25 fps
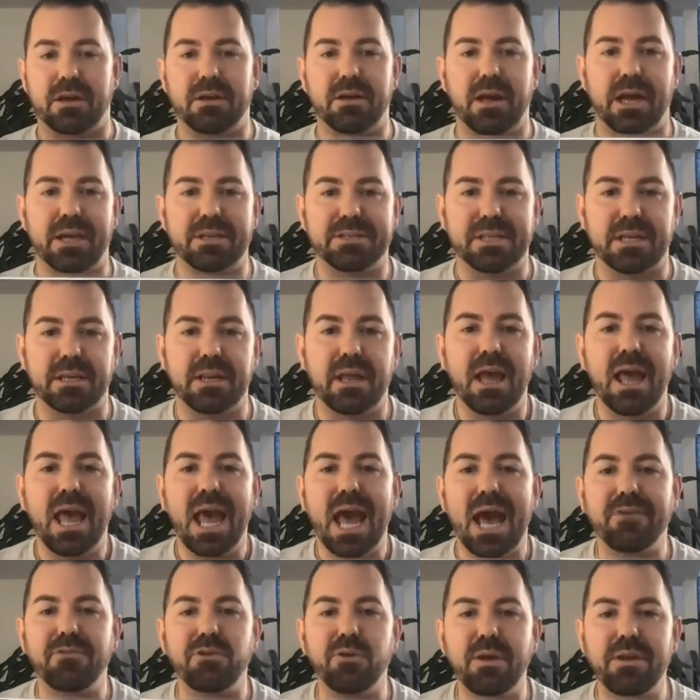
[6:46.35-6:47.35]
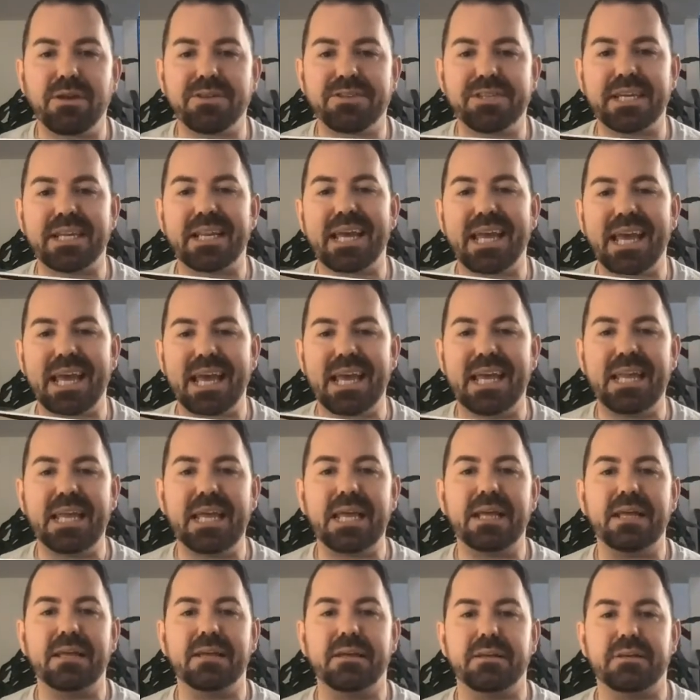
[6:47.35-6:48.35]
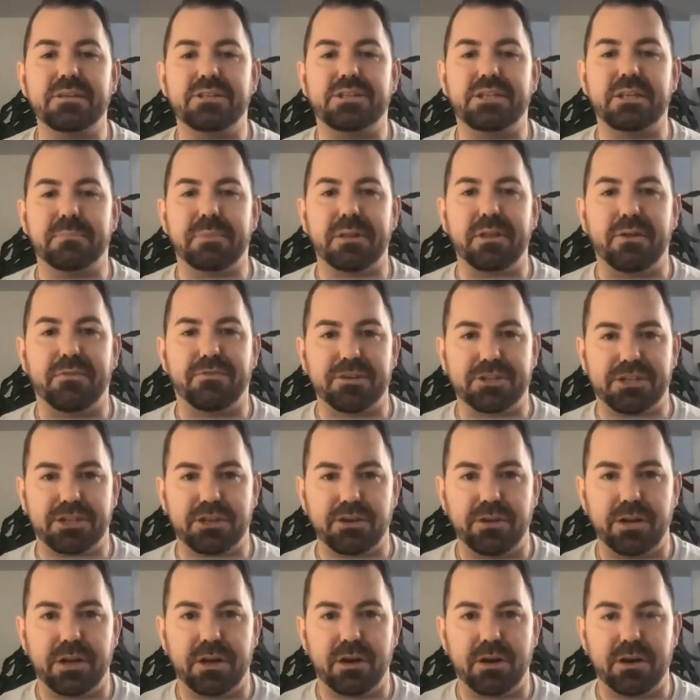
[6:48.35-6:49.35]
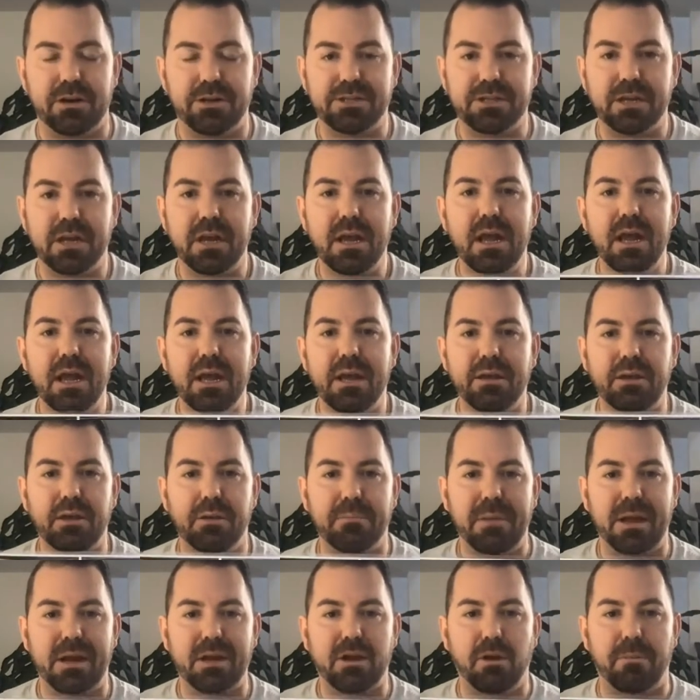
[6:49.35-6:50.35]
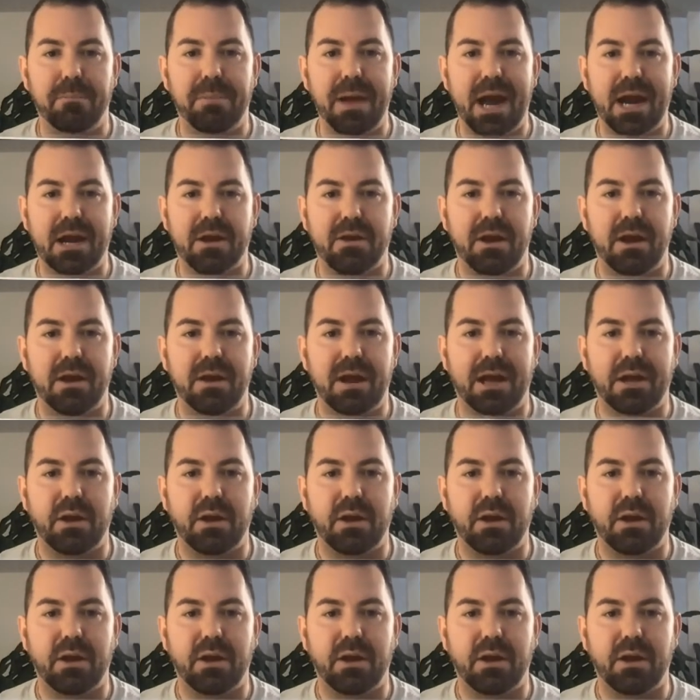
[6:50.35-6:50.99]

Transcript: I said, "Have you seen any," she'd been there for 2 years, medical background.